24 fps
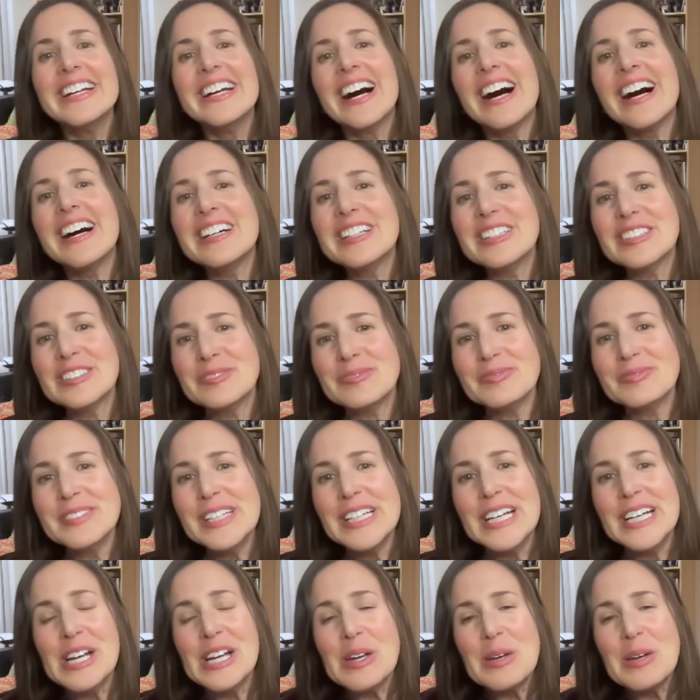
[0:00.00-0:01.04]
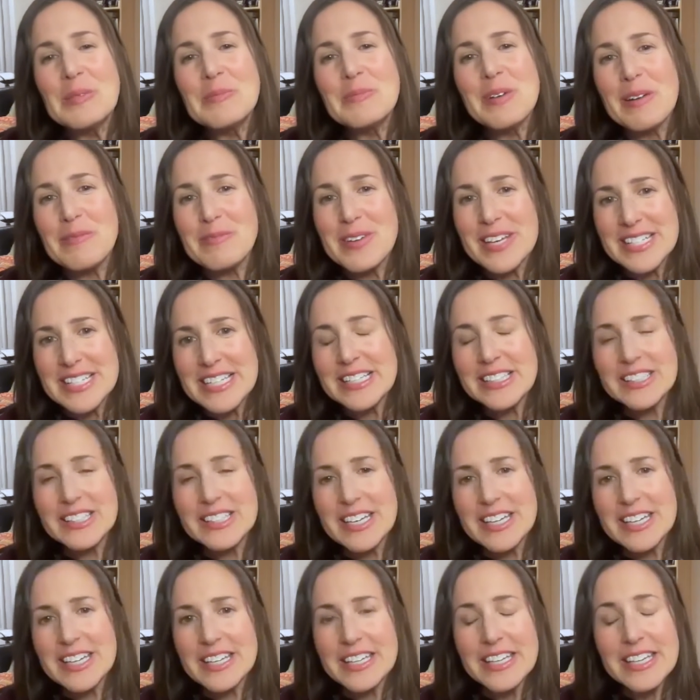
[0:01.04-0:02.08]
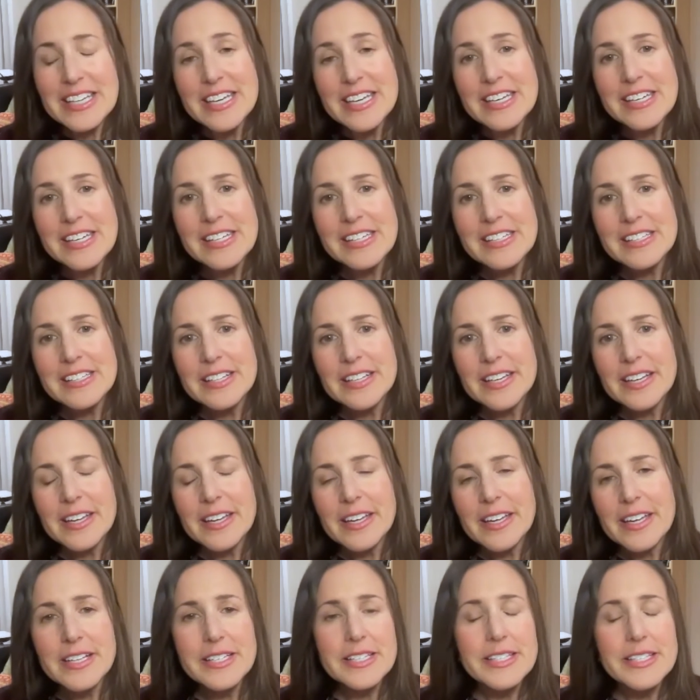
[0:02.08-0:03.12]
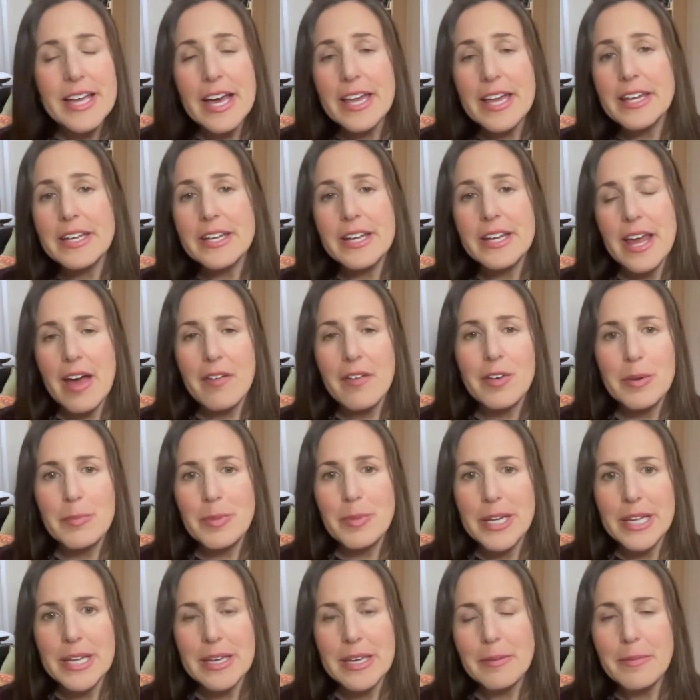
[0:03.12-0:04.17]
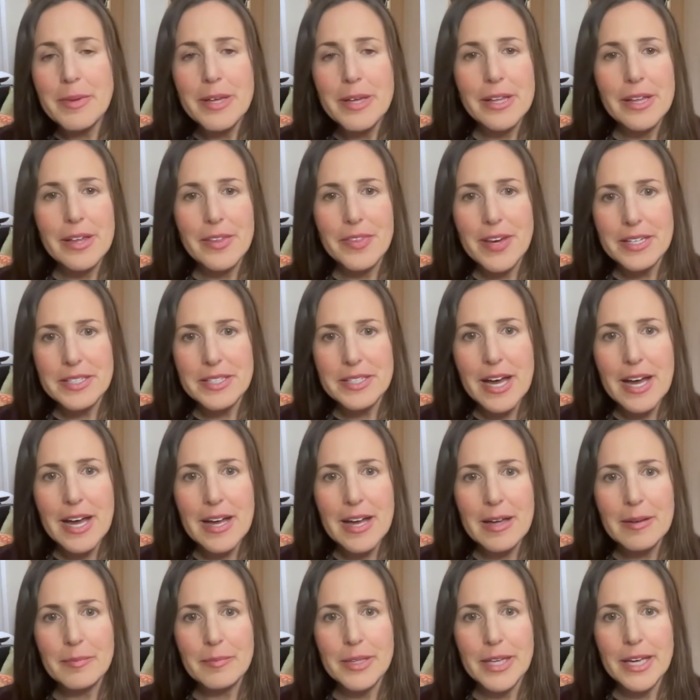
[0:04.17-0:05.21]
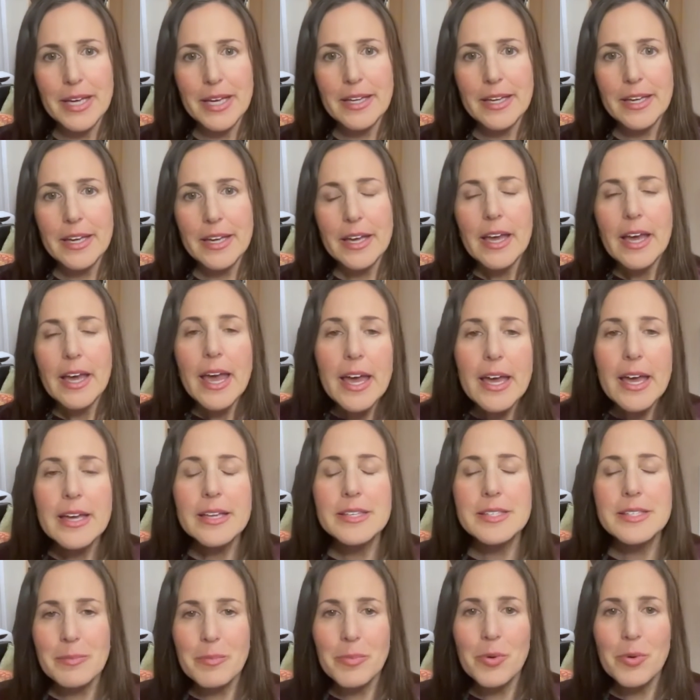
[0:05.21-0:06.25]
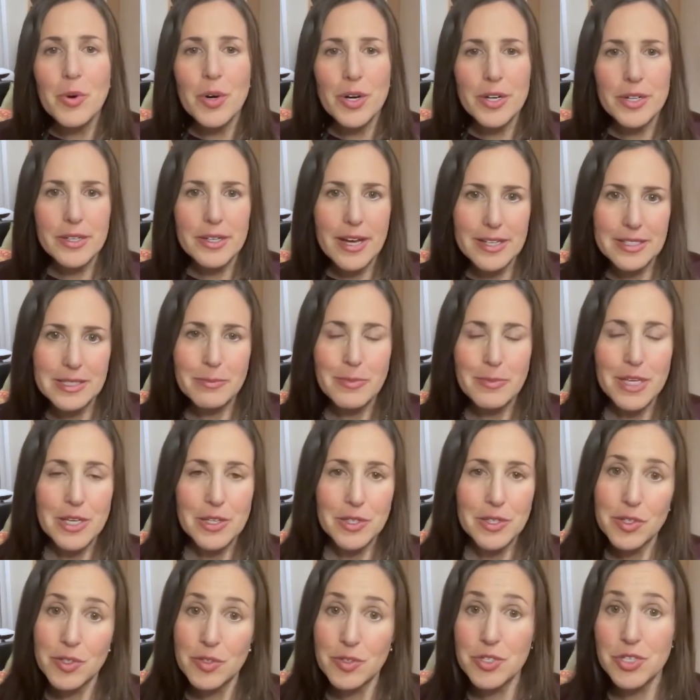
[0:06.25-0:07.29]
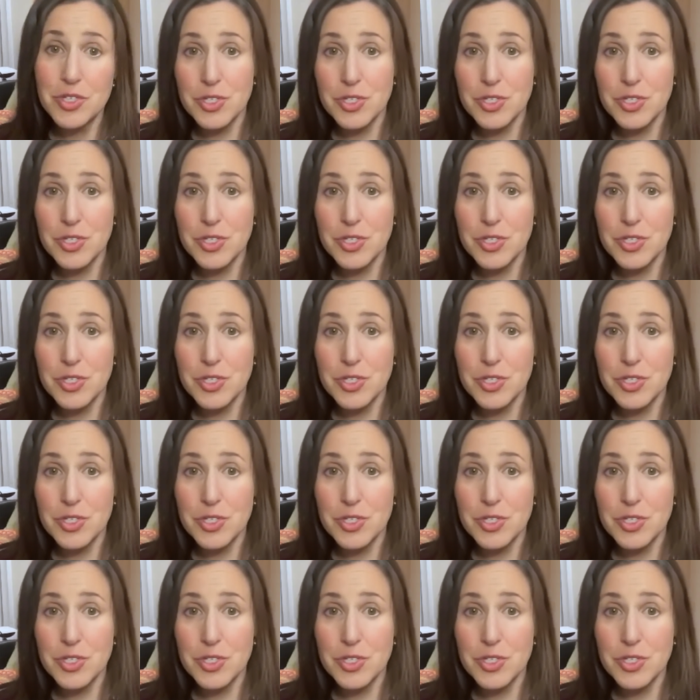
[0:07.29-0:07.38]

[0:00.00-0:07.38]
But basically he said in an everybody email at that time, like, hey, it's important not to be a huge